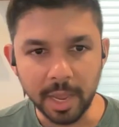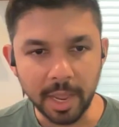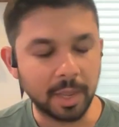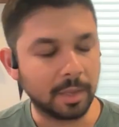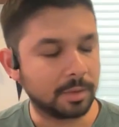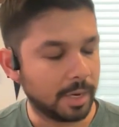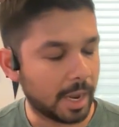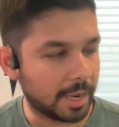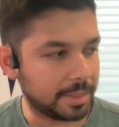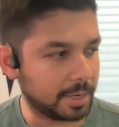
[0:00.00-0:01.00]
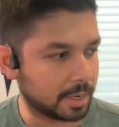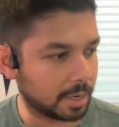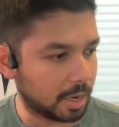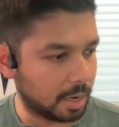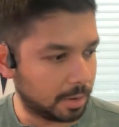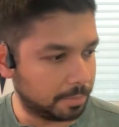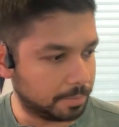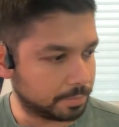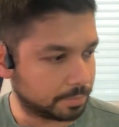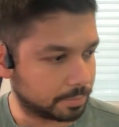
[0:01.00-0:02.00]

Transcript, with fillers: Yeah, yeah. I think um,